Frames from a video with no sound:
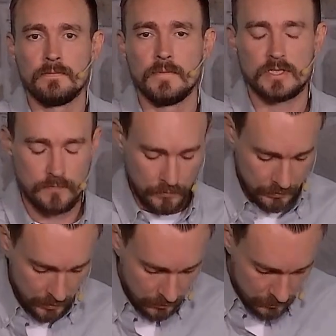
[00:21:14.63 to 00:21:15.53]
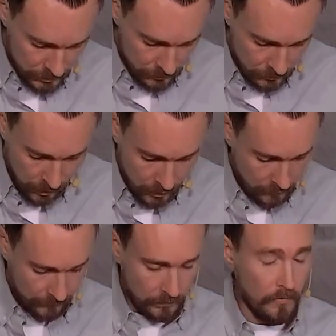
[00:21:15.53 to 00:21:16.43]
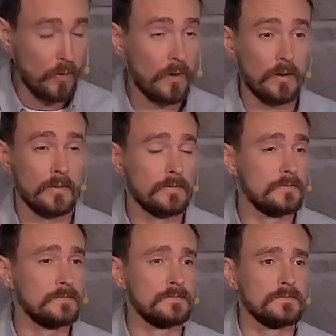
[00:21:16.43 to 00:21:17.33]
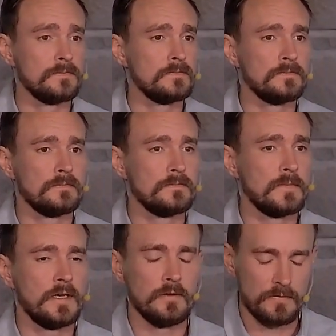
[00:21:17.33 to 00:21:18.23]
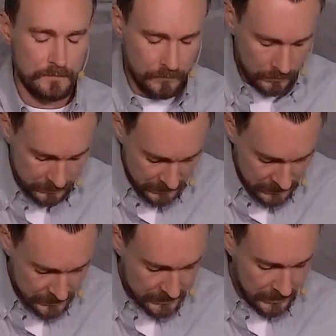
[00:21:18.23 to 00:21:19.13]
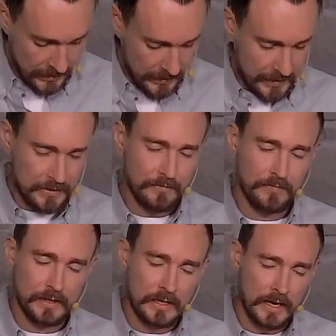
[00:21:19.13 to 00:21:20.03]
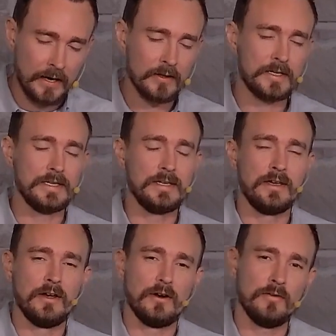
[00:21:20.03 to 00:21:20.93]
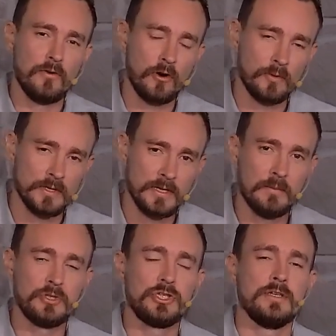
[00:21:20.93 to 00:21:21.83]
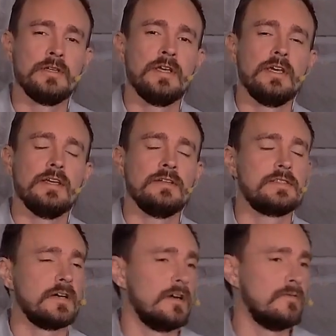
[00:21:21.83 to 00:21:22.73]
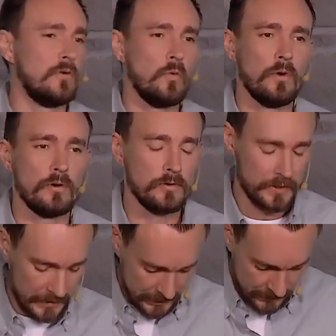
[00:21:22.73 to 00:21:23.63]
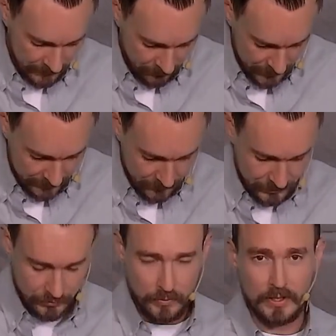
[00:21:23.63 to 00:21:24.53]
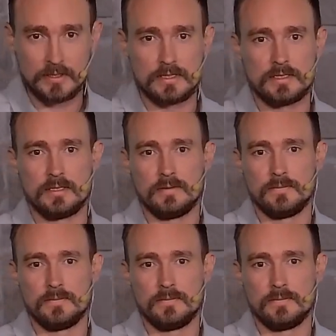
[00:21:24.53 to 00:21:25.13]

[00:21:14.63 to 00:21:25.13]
It's for those who long for more. And the fullness and the finality of our redemption inside of a world that can never give it to us.